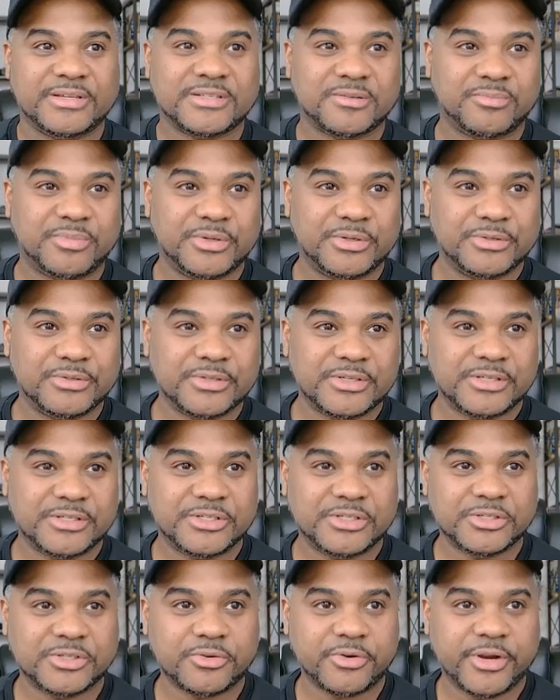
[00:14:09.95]
as opposed to
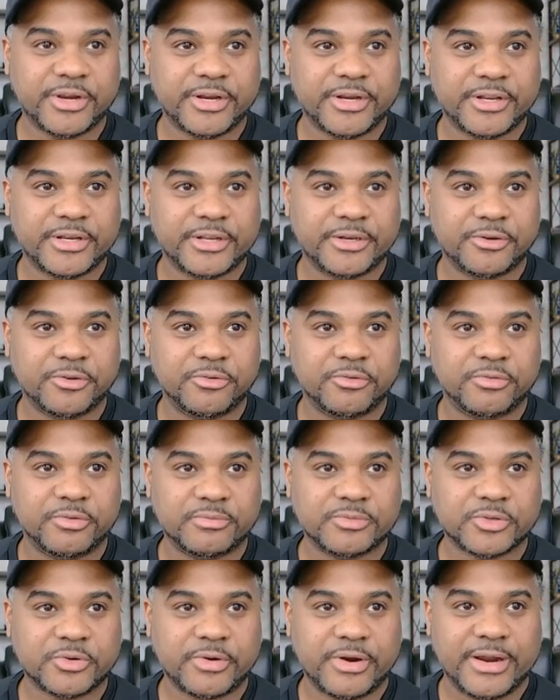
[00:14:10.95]
just creating it new
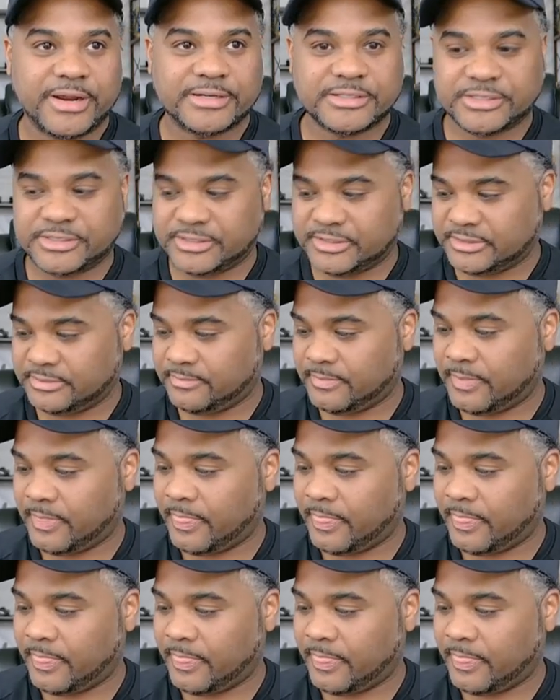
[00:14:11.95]
from scratch.